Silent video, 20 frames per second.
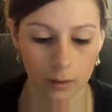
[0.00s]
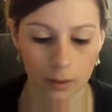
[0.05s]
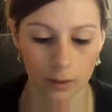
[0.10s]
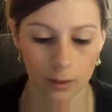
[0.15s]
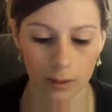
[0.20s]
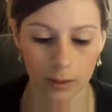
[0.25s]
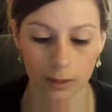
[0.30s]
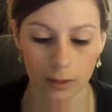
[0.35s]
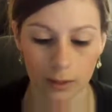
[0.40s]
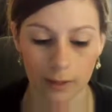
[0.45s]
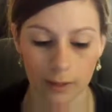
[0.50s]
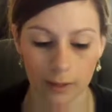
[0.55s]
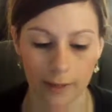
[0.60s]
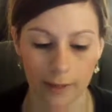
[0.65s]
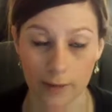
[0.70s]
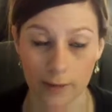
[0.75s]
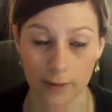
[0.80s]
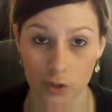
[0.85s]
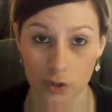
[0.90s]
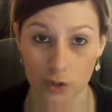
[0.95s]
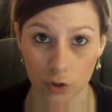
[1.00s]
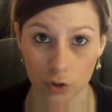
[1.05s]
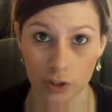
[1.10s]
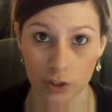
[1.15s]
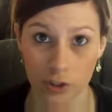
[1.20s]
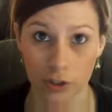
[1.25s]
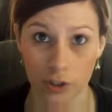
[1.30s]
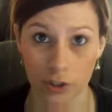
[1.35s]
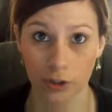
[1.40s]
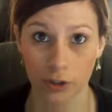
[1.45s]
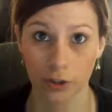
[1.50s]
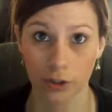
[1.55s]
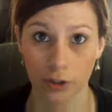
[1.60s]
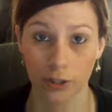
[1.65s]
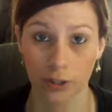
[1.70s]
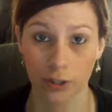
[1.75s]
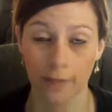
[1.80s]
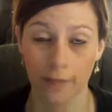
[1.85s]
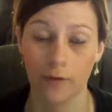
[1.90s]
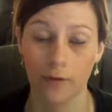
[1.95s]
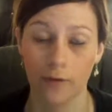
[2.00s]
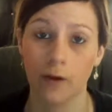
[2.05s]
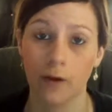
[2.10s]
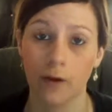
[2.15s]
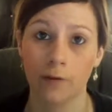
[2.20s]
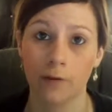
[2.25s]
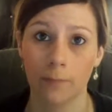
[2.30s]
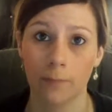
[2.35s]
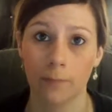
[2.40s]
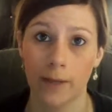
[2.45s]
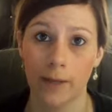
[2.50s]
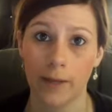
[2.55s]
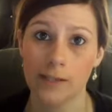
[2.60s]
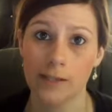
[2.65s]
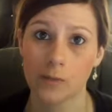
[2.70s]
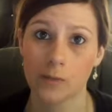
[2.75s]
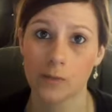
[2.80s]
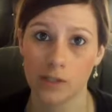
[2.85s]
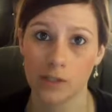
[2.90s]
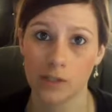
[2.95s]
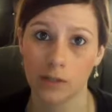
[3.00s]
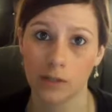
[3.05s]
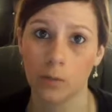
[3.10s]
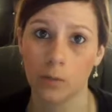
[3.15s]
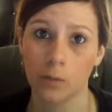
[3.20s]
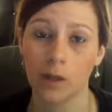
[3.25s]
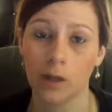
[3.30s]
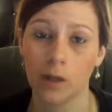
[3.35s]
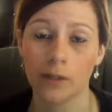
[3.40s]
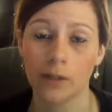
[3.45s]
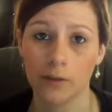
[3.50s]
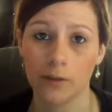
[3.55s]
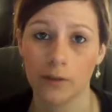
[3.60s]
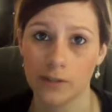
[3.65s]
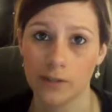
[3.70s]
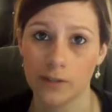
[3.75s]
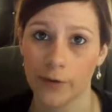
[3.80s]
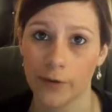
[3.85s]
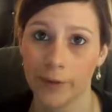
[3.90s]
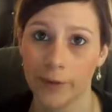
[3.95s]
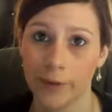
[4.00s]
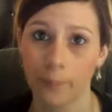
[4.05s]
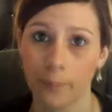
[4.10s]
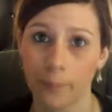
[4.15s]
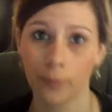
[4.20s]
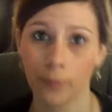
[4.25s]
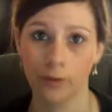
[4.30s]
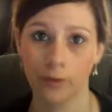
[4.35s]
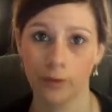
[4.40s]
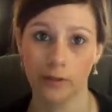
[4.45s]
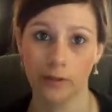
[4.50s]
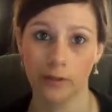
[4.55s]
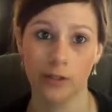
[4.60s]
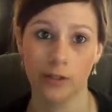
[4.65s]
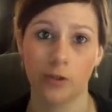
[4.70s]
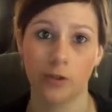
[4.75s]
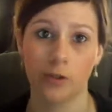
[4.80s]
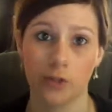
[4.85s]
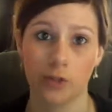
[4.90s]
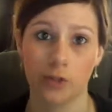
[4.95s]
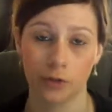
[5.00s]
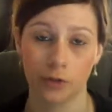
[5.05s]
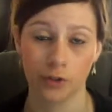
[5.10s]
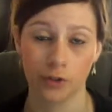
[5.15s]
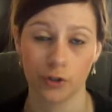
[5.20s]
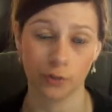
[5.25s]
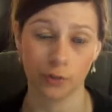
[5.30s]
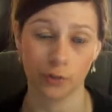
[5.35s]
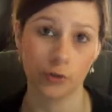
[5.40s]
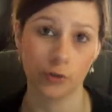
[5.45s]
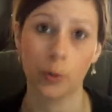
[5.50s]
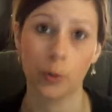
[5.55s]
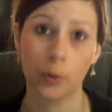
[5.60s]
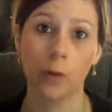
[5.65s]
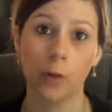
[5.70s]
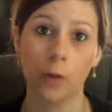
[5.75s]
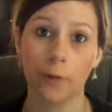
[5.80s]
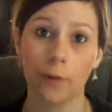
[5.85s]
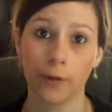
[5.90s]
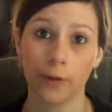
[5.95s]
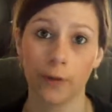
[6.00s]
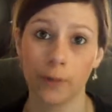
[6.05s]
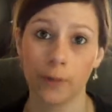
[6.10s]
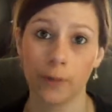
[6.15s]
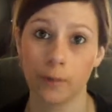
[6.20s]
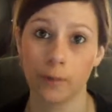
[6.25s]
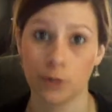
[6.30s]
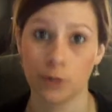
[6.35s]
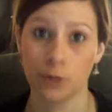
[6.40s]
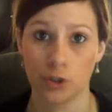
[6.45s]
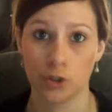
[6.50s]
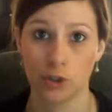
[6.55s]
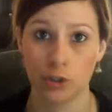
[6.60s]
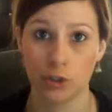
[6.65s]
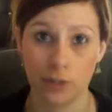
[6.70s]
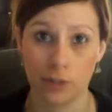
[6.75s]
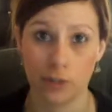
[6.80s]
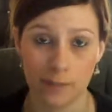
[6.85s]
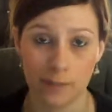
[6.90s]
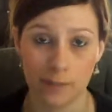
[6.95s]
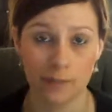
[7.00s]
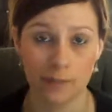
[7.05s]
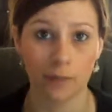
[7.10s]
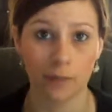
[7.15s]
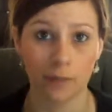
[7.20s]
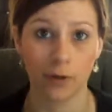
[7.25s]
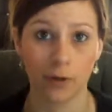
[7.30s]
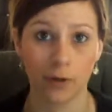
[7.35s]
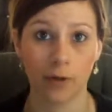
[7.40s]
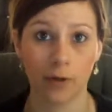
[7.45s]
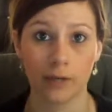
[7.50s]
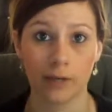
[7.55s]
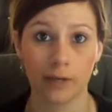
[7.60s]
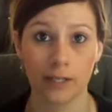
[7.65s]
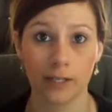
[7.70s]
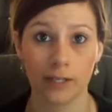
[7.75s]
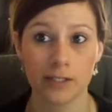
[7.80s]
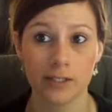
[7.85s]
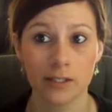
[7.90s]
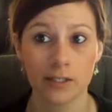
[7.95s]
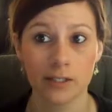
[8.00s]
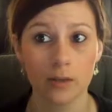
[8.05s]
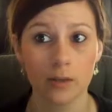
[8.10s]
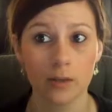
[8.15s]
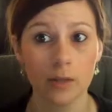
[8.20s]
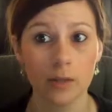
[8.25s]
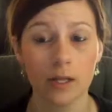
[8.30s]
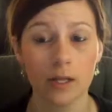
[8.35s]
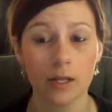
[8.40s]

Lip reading: It allows children to learn at their own pace, which I think we all know is very important. Children don't do well when they're being pushed to do something that they're not ready to do.